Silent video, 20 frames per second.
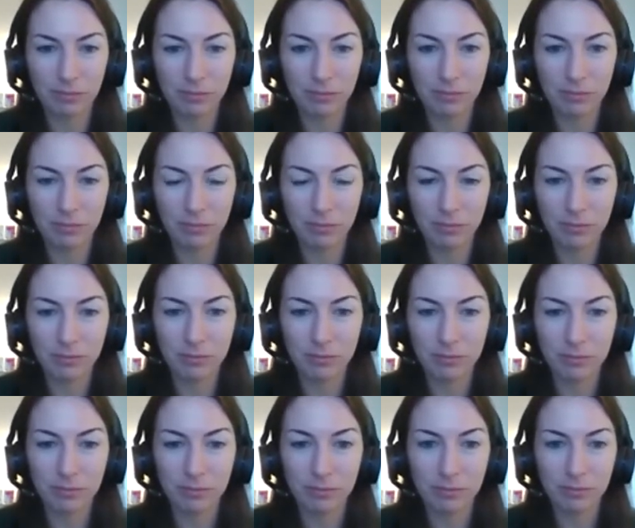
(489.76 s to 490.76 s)

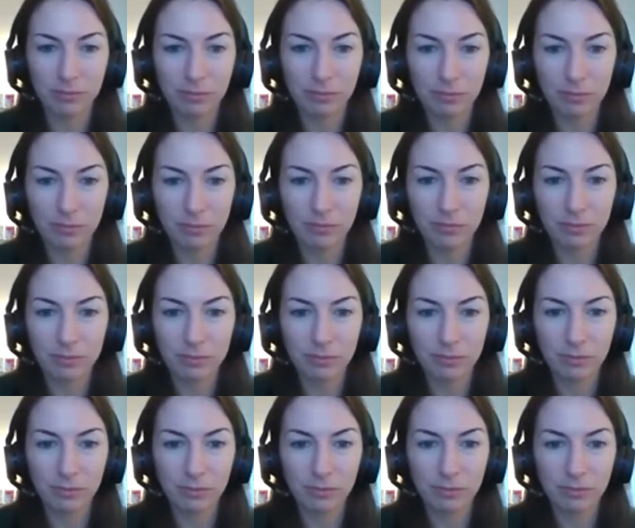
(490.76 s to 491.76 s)

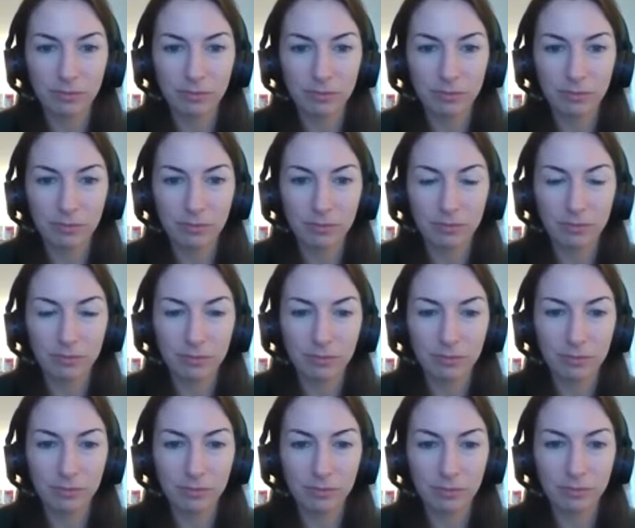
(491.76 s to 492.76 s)

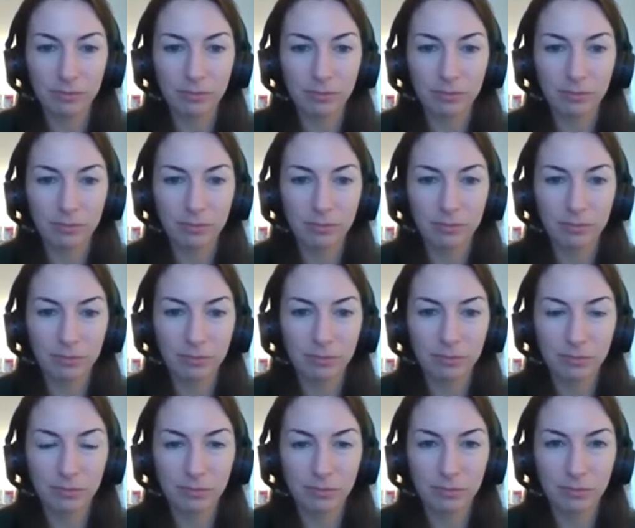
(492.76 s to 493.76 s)

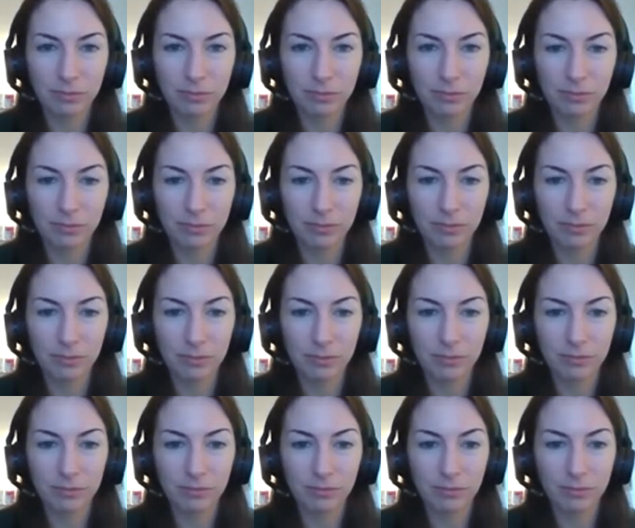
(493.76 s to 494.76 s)

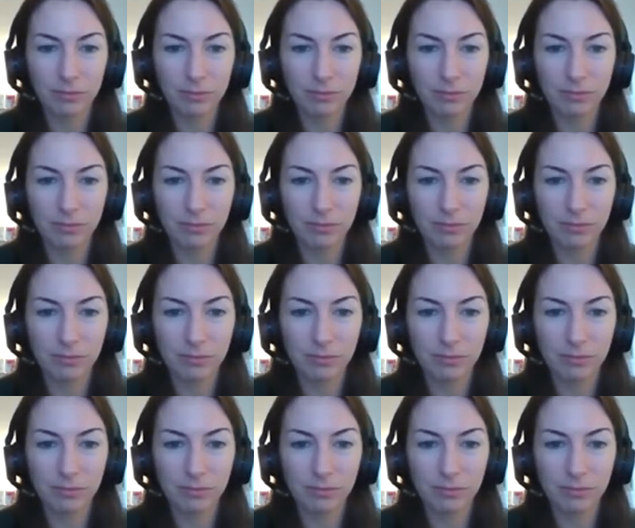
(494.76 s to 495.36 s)
[no speech]